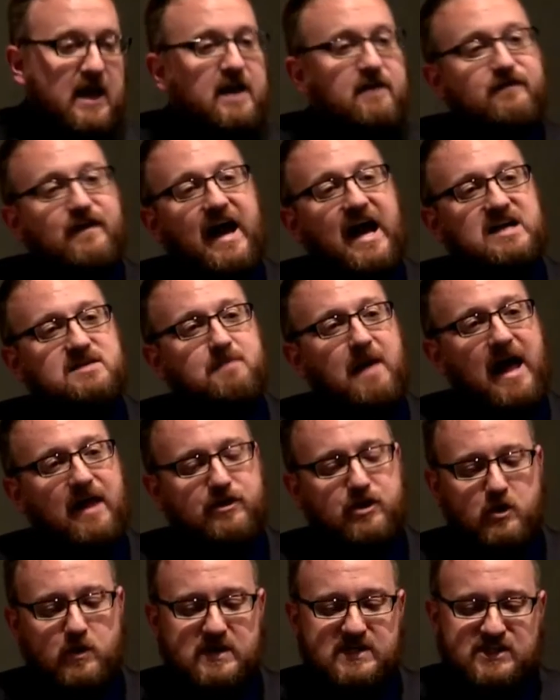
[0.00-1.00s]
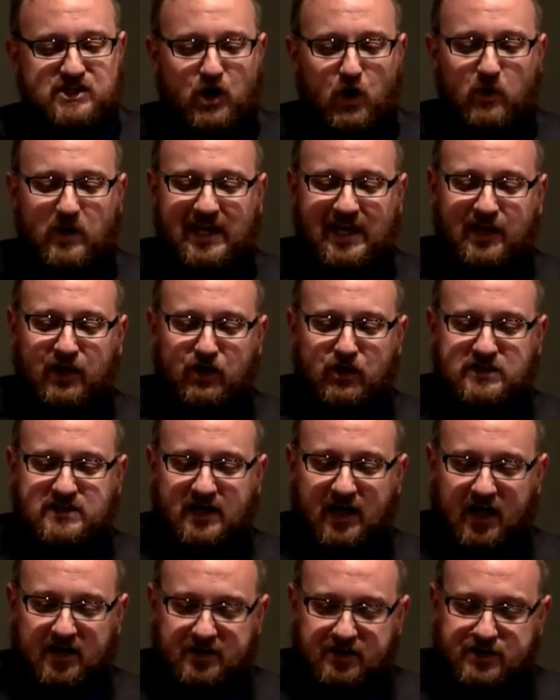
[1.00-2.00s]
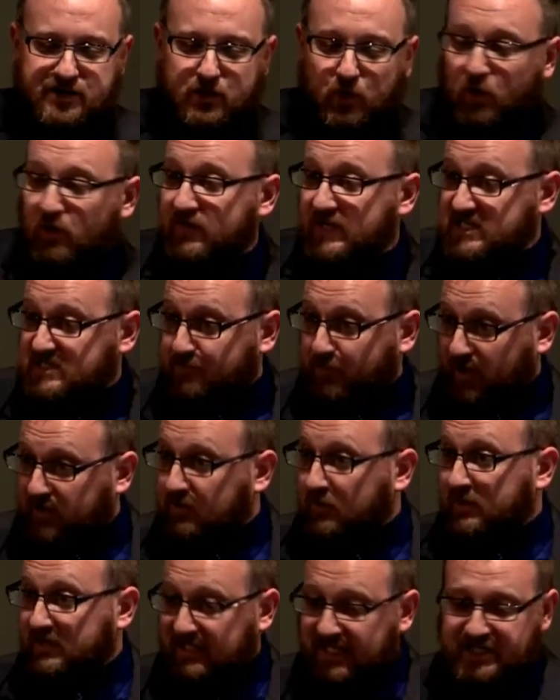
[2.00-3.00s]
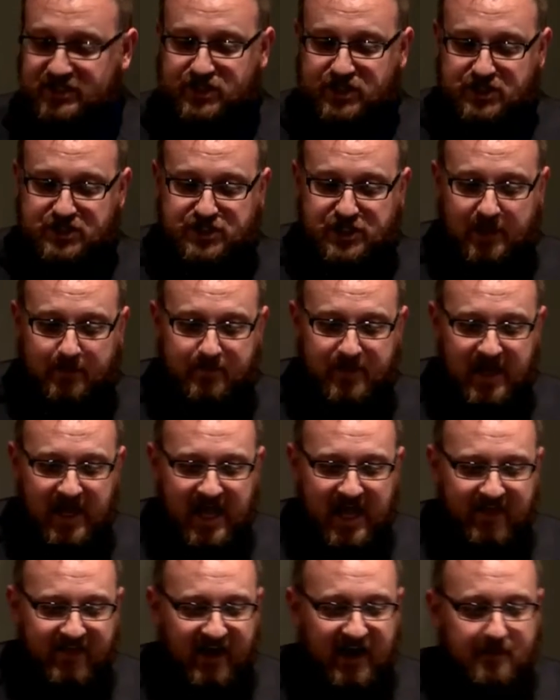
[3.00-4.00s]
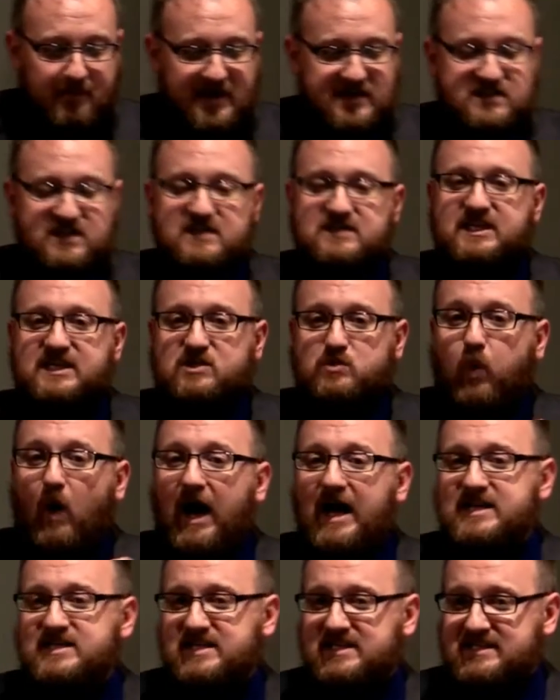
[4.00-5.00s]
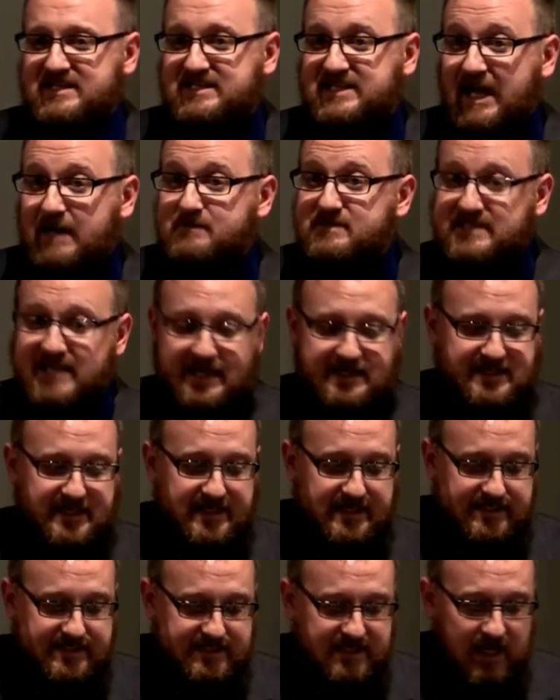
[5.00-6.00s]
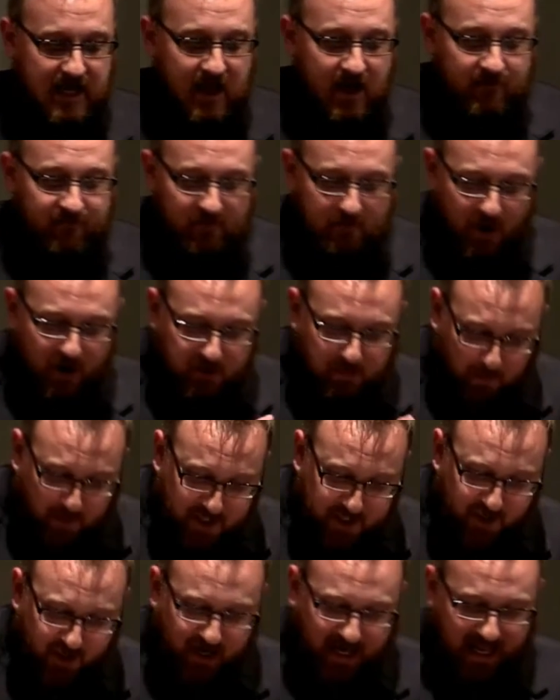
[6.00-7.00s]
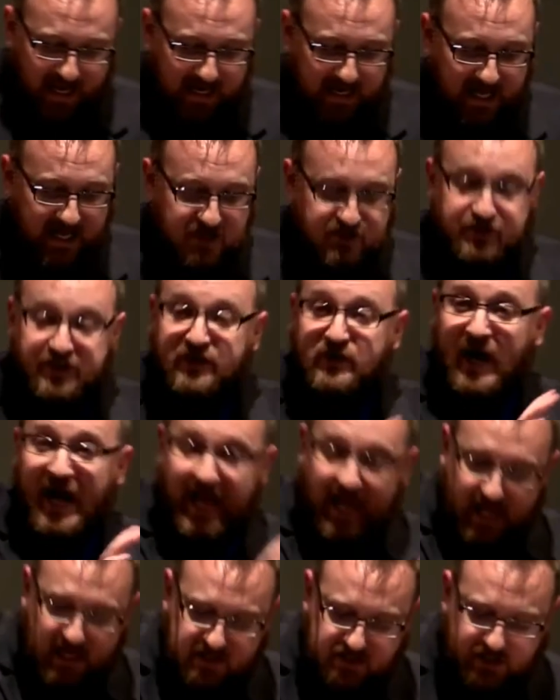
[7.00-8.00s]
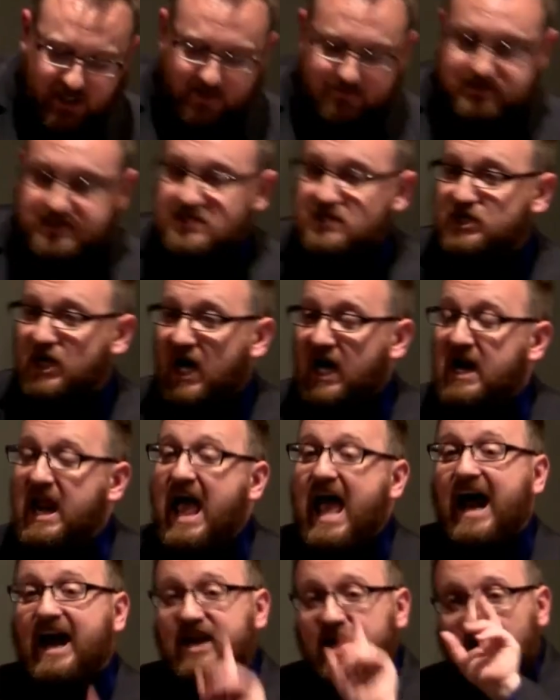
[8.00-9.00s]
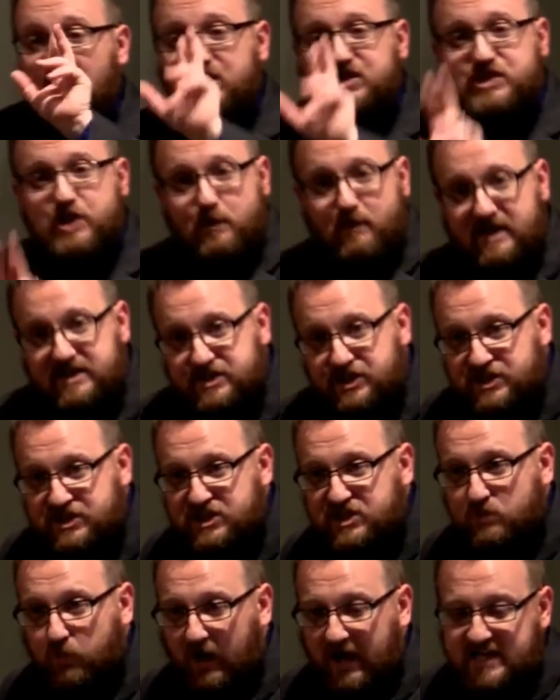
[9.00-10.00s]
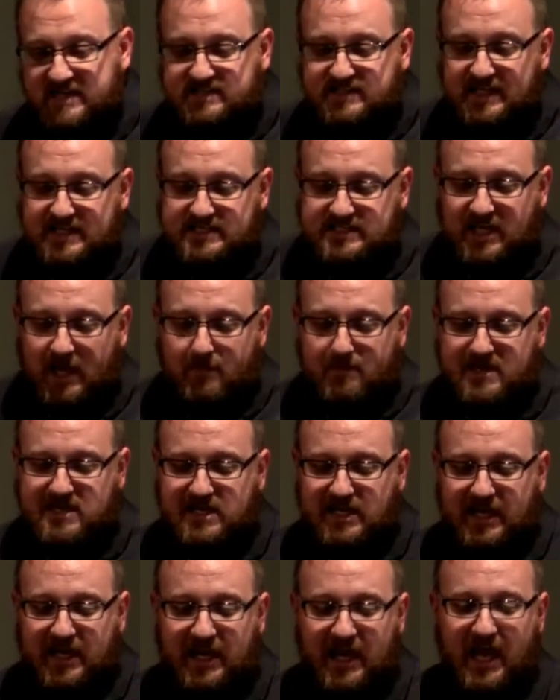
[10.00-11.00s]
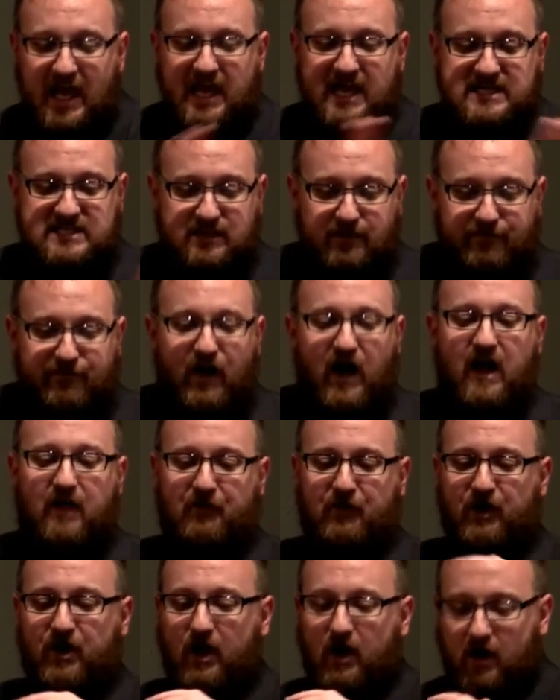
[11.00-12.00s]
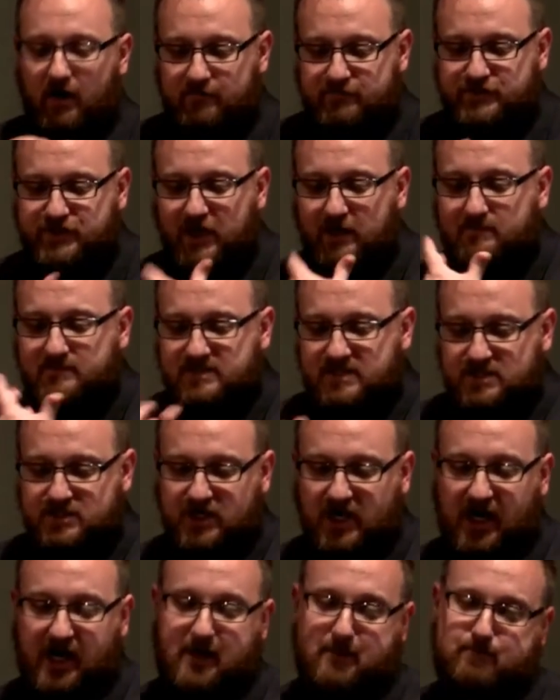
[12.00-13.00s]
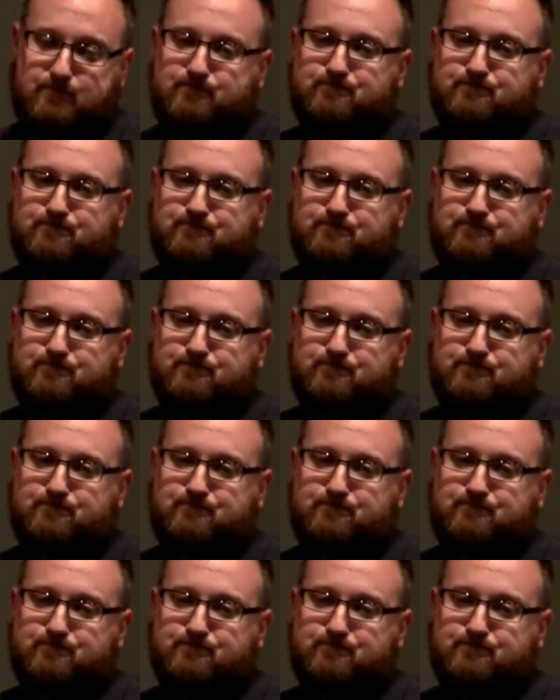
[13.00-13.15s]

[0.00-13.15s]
In fact, Matthew is so eager to underscore this brother relationship that he mentions it twice in the same sentence for both Peter and Andrew and James and John. And he also mentions twice that Zebedee is the father of James and John.